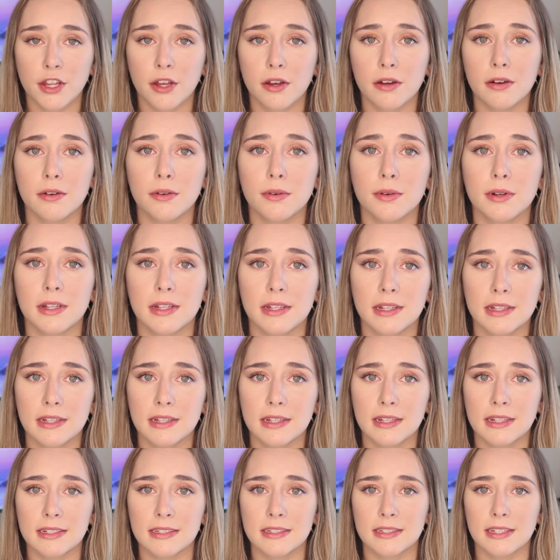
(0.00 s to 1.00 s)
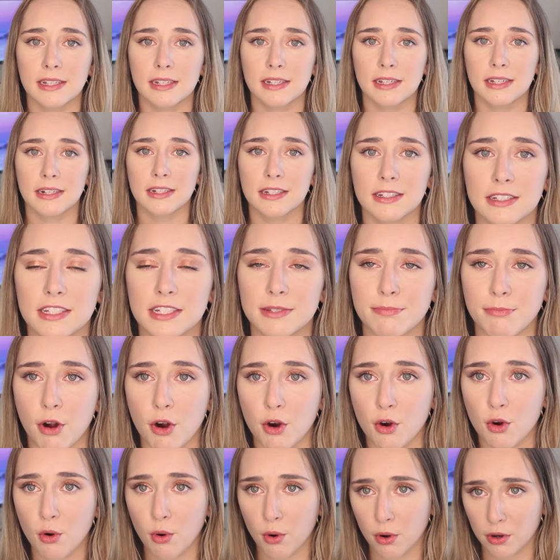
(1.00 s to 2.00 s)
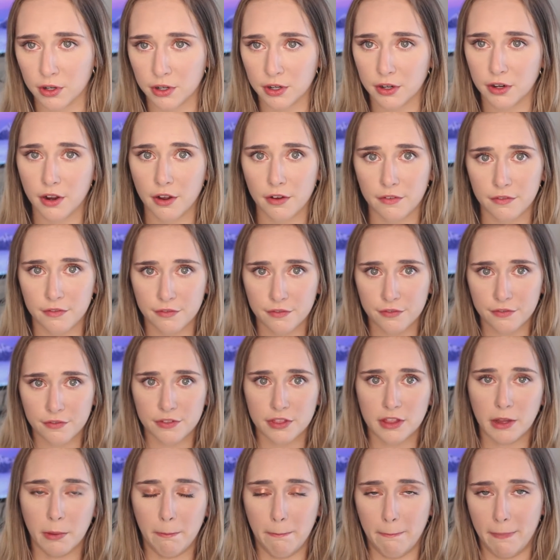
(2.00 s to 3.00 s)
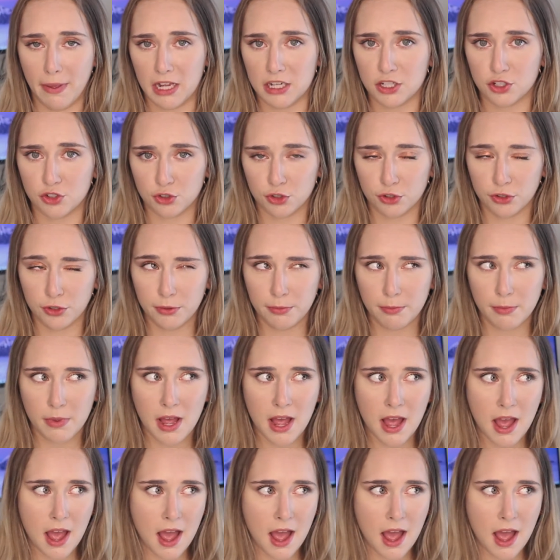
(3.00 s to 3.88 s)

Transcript: though it's like in a small corner of the bedroom.